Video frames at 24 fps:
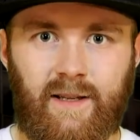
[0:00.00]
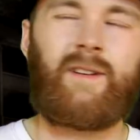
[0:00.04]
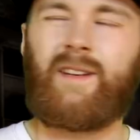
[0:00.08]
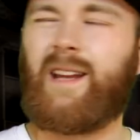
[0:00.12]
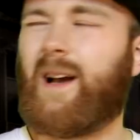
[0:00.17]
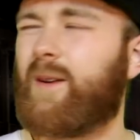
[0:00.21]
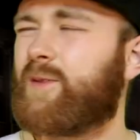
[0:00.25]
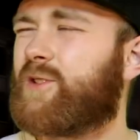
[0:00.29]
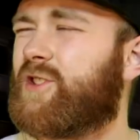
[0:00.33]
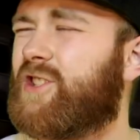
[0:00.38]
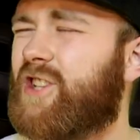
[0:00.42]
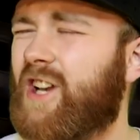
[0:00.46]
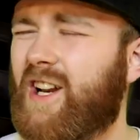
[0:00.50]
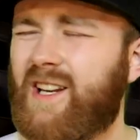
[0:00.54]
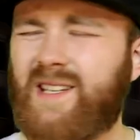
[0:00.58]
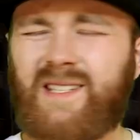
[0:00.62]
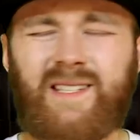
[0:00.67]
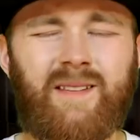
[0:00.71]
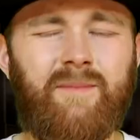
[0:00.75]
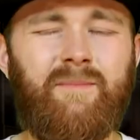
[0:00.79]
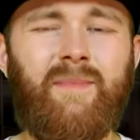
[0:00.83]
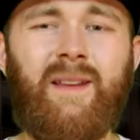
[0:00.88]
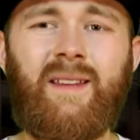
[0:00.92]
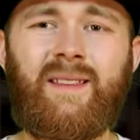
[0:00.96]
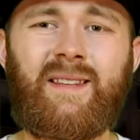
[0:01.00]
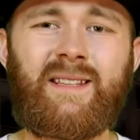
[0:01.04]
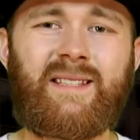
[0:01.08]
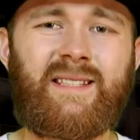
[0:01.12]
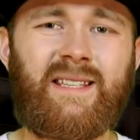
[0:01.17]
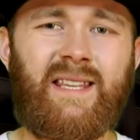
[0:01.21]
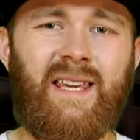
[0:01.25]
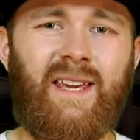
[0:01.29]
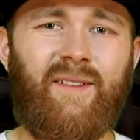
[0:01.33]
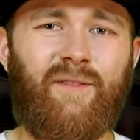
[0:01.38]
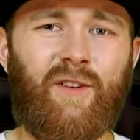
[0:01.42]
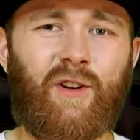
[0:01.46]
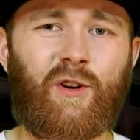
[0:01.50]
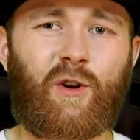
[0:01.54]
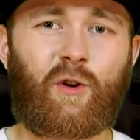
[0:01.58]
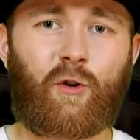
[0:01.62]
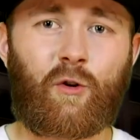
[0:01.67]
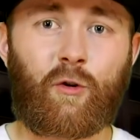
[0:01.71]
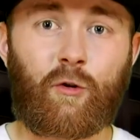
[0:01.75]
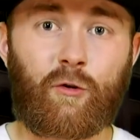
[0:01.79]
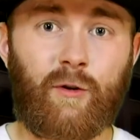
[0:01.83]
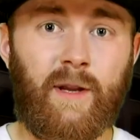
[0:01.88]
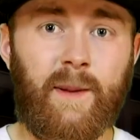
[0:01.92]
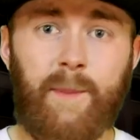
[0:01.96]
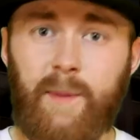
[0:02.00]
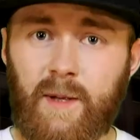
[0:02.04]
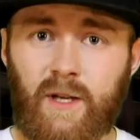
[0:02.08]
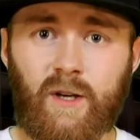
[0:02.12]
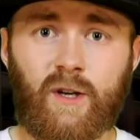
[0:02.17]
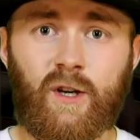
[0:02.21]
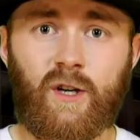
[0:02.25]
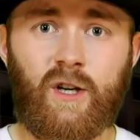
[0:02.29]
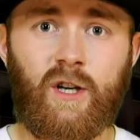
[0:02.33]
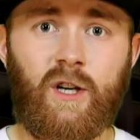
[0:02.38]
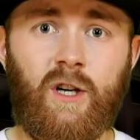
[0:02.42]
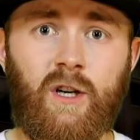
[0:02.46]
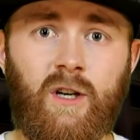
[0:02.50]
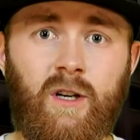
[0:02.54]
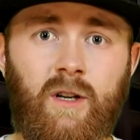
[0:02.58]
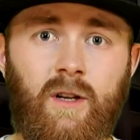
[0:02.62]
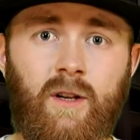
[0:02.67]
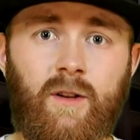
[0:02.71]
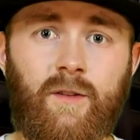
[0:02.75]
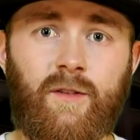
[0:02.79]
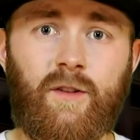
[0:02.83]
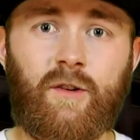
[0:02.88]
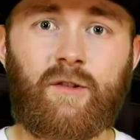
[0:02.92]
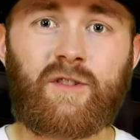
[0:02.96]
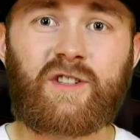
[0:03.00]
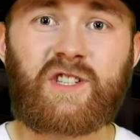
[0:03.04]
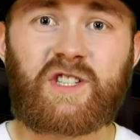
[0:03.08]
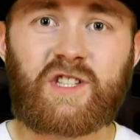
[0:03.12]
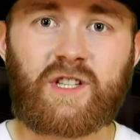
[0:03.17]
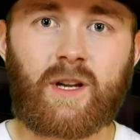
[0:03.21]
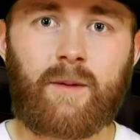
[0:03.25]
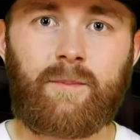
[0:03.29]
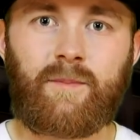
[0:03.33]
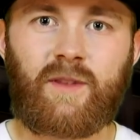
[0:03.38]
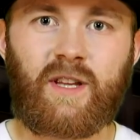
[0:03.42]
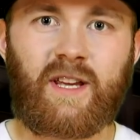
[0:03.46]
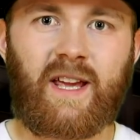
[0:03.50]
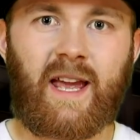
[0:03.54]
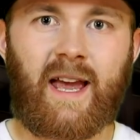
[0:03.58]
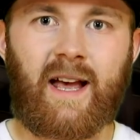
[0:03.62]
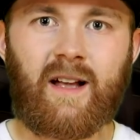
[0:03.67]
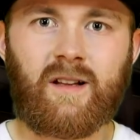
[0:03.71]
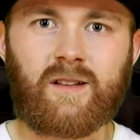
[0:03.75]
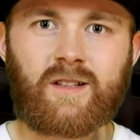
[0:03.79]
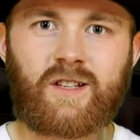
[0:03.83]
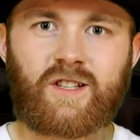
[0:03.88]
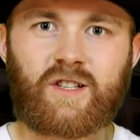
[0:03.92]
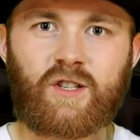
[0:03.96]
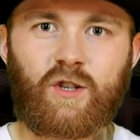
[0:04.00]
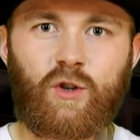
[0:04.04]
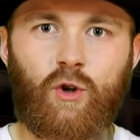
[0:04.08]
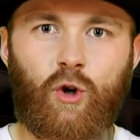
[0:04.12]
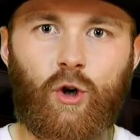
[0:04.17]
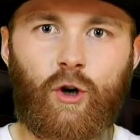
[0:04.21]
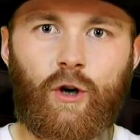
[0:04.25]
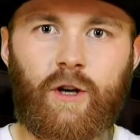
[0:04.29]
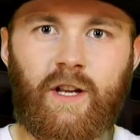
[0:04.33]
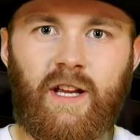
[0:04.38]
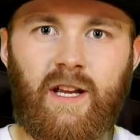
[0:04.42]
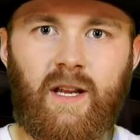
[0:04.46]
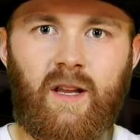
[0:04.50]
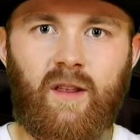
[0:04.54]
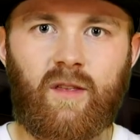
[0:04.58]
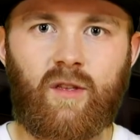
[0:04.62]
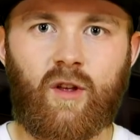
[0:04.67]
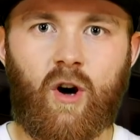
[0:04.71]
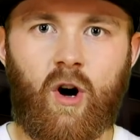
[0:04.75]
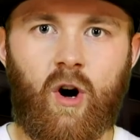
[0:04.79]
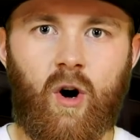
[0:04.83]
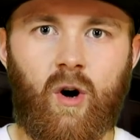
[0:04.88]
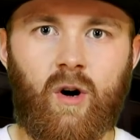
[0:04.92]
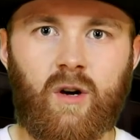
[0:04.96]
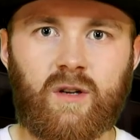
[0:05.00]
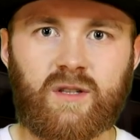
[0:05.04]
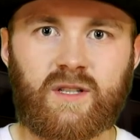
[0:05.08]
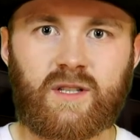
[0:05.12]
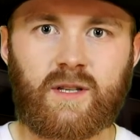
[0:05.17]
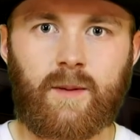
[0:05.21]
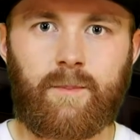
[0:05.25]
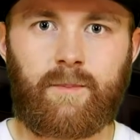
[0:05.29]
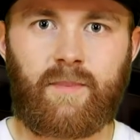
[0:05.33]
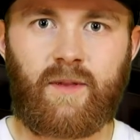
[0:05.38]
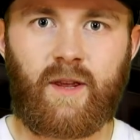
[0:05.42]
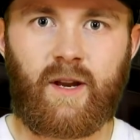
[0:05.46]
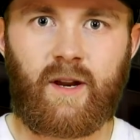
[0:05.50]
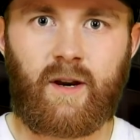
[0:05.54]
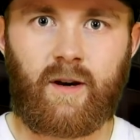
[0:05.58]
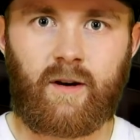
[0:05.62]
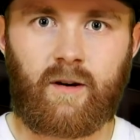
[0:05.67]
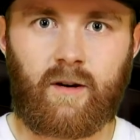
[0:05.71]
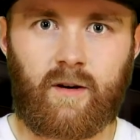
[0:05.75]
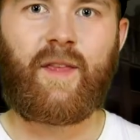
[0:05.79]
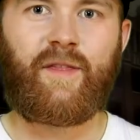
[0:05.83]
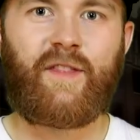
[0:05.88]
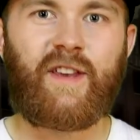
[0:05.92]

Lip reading: Now, just to make this even creepier, there is something else lurking the halls up there.